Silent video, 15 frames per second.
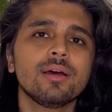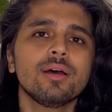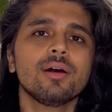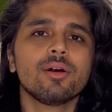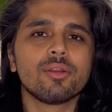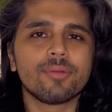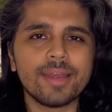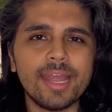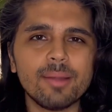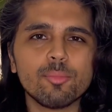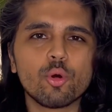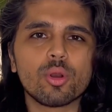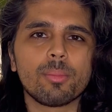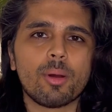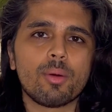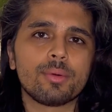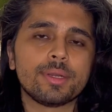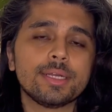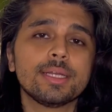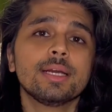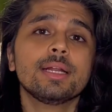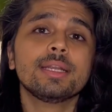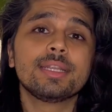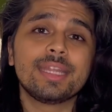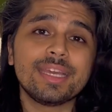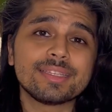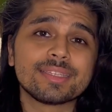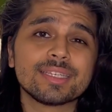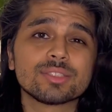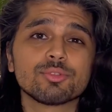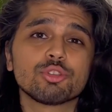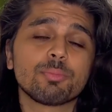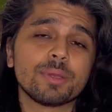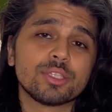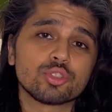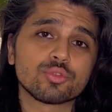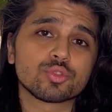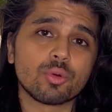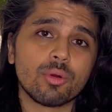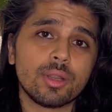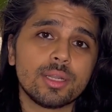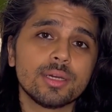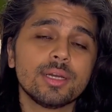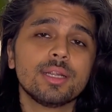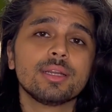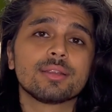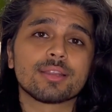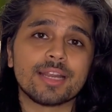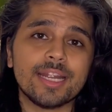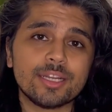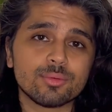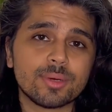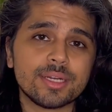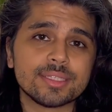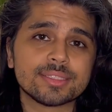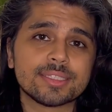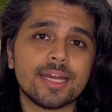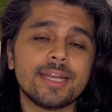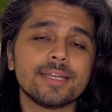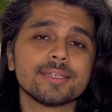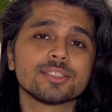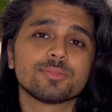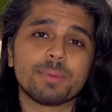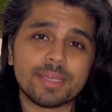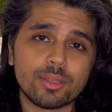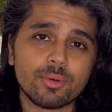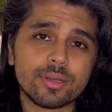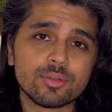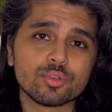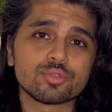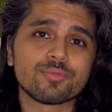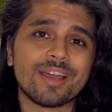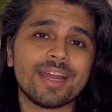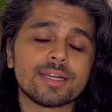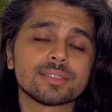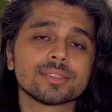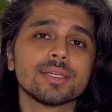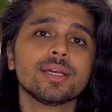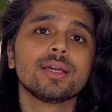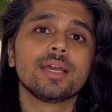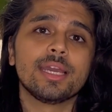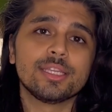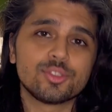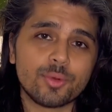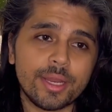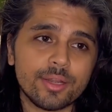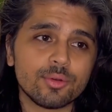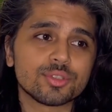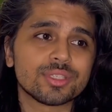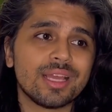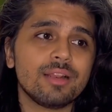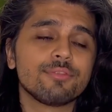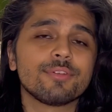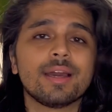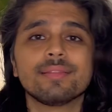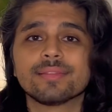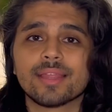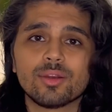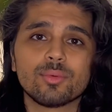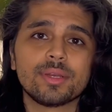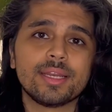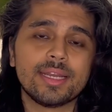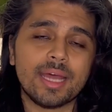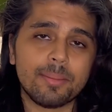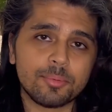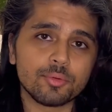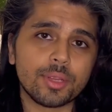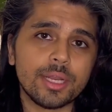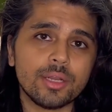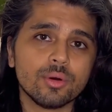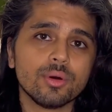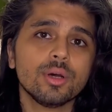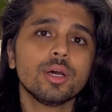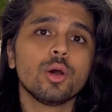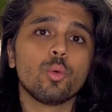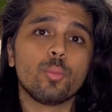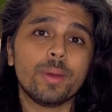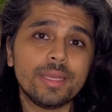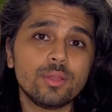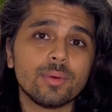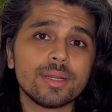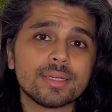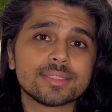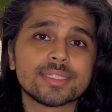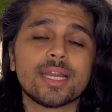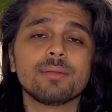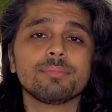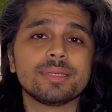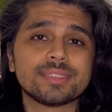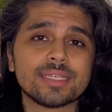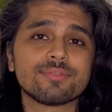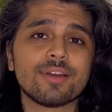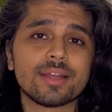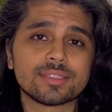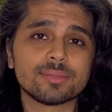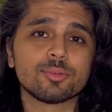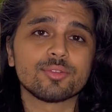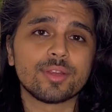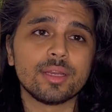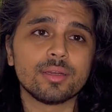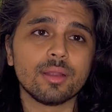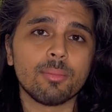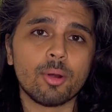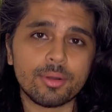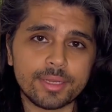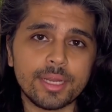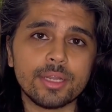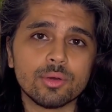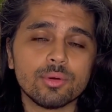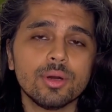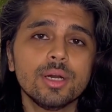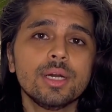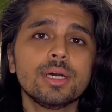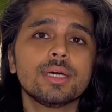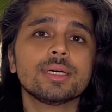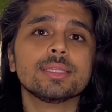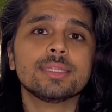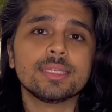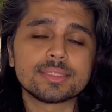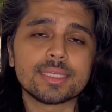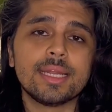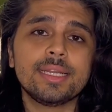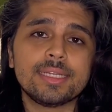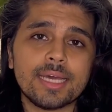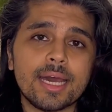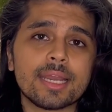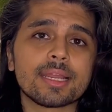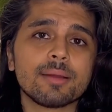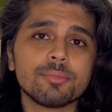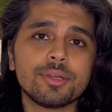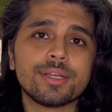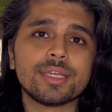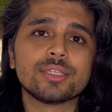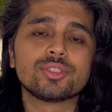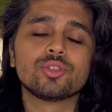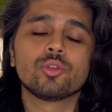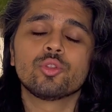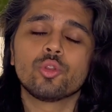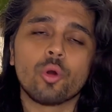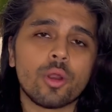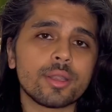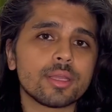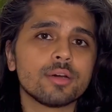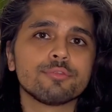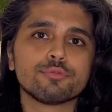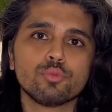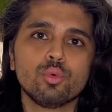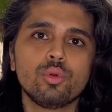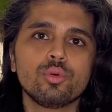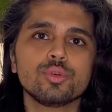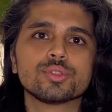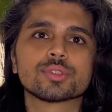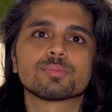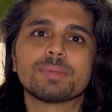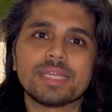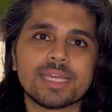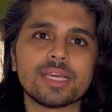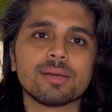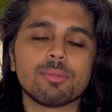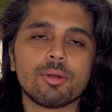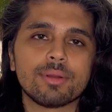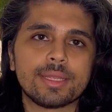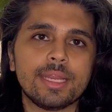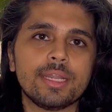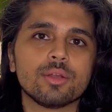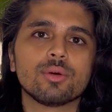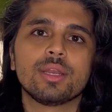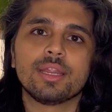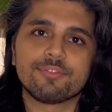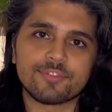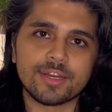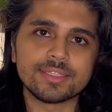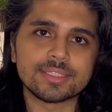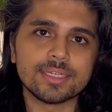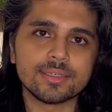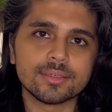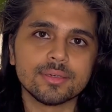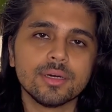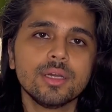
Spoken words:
Read more about it, take things with a pinch of salt, try to understand, speculate those facts, educate yourself, and then only adapt to keto. When you understand basic facts about keto, this entire community is not a fool who's speaking about keto left, right, center.